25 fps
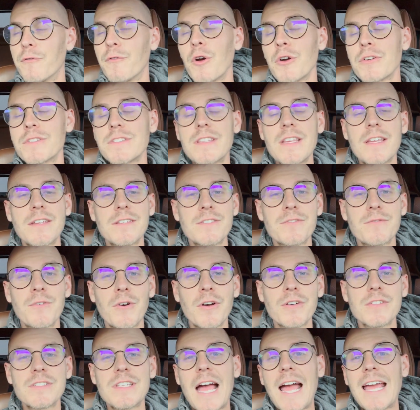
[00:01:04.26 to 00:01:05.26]
First things
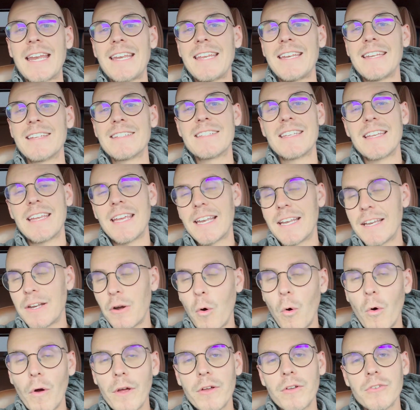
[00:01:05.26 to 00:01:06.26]
first, I needed to get an
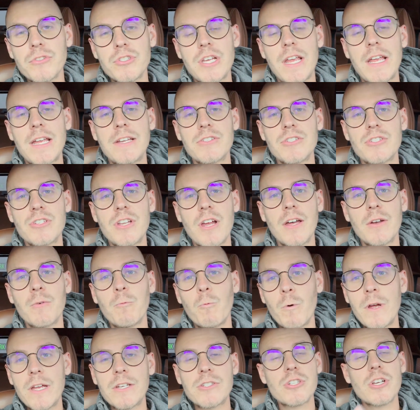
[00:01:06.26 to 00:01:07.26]
oil change
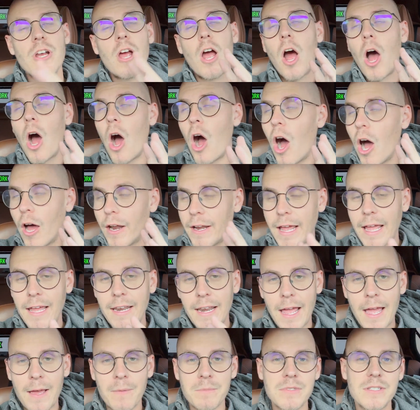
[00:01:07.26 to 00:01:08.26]
done, which on an
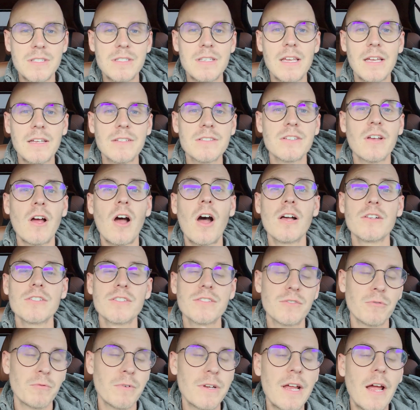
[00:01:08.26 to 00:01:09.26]
M6
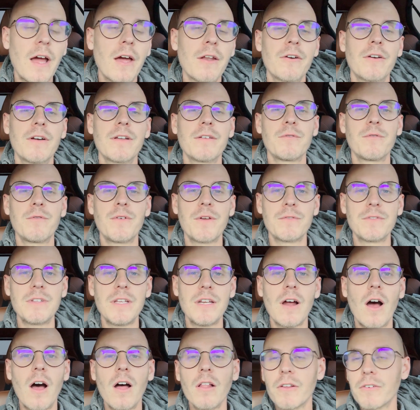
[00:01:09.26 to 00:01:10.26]
costs
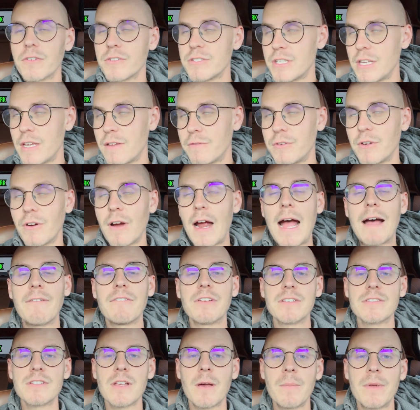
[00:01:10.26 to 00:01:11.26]
$350 if you're
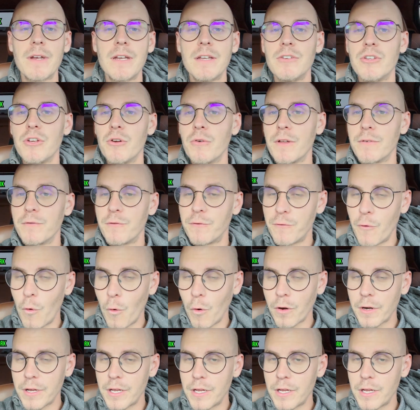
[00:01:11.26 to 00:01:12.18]
having somebody do it for